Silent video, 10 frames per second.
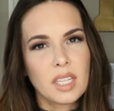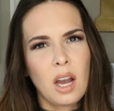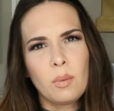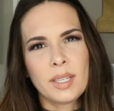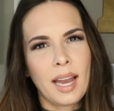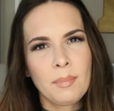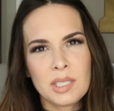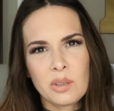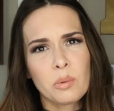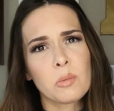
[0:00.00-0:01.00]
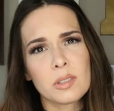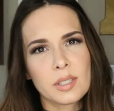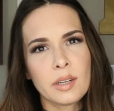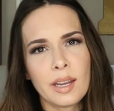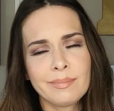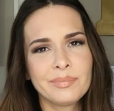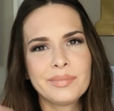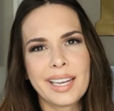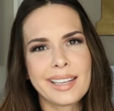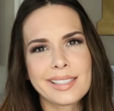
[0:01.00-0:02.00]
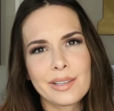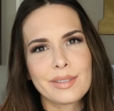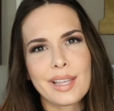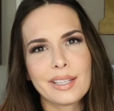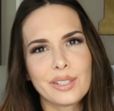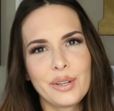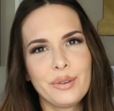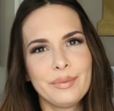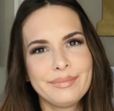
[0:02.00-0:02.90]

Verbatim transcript: Oh, and happy Super Bowl Sunday. I guess there's that too.